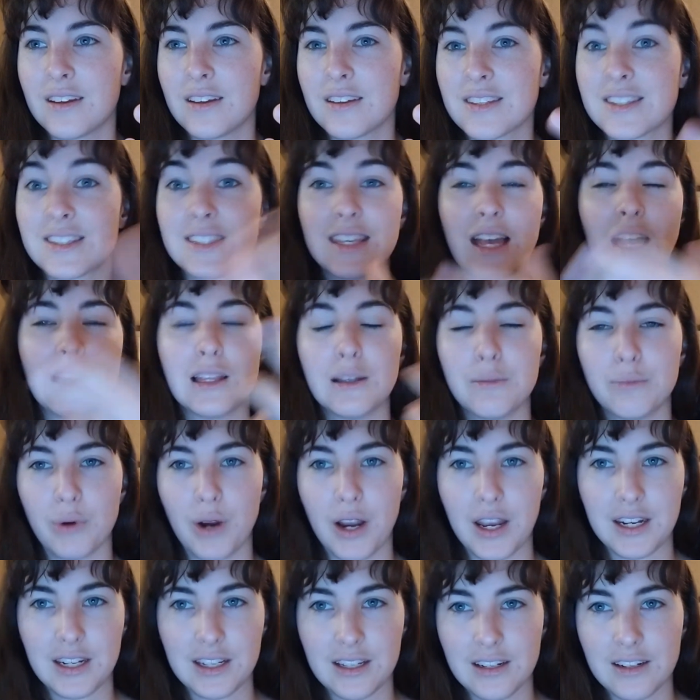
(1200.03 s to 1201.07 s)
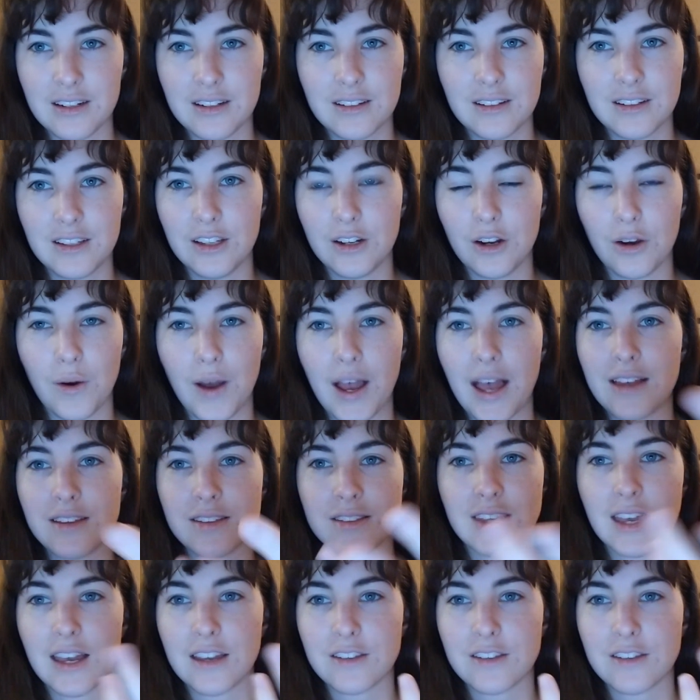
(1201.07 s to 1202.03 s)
celebrated, as